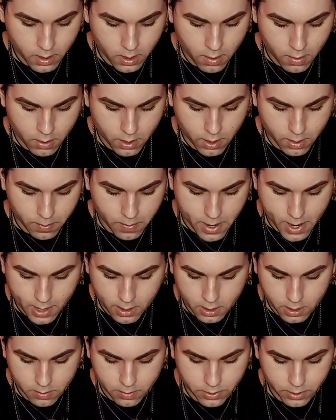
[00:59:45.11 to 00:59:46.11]
Okay,
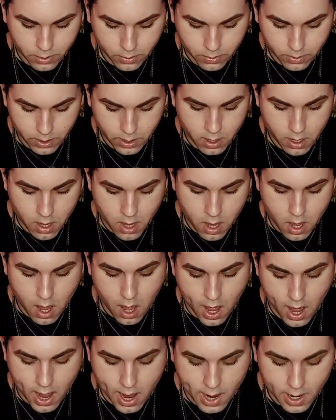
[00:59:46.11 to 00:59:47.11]
pile number 3.
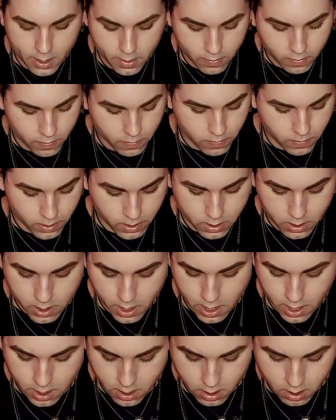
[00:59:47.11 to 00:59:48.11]
I feel
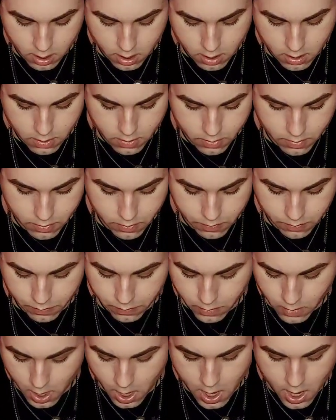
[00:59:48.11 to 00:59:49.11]
like
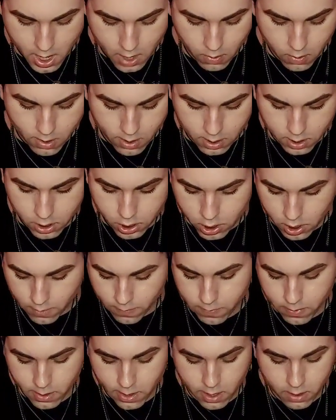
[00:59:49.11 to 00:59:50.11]
I want to
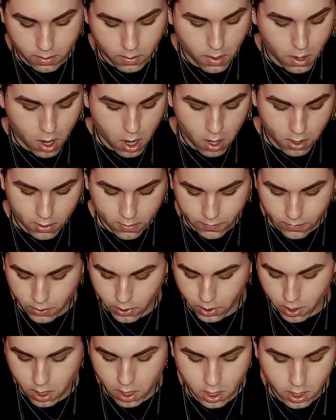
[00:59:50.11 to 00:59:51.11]
shuffle out all of
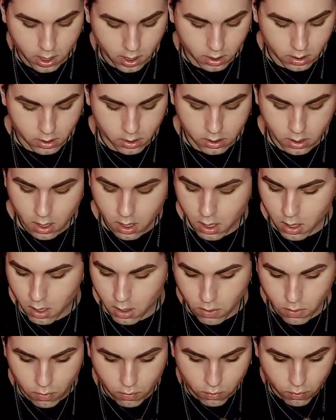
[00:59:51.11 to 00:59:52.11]
your cards
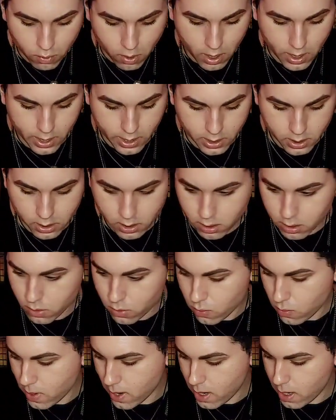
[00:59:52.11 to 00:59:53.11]
right
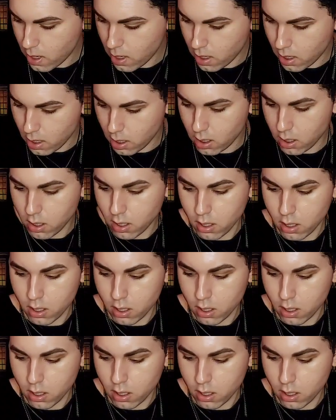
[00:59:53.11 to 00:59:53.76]
away.